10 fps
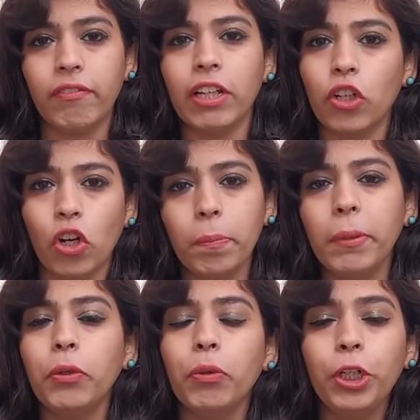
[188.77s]
We'll not
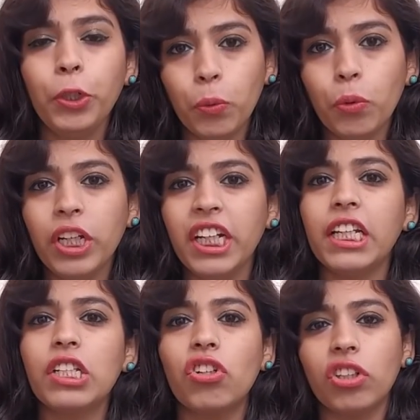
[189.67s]
be doing 2
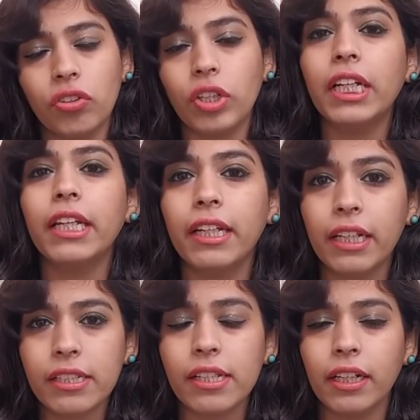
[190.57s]
readings or 3
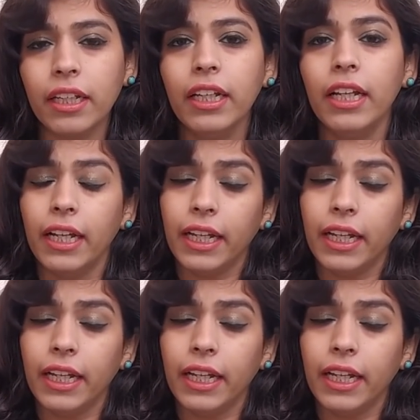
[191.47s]
readings a day.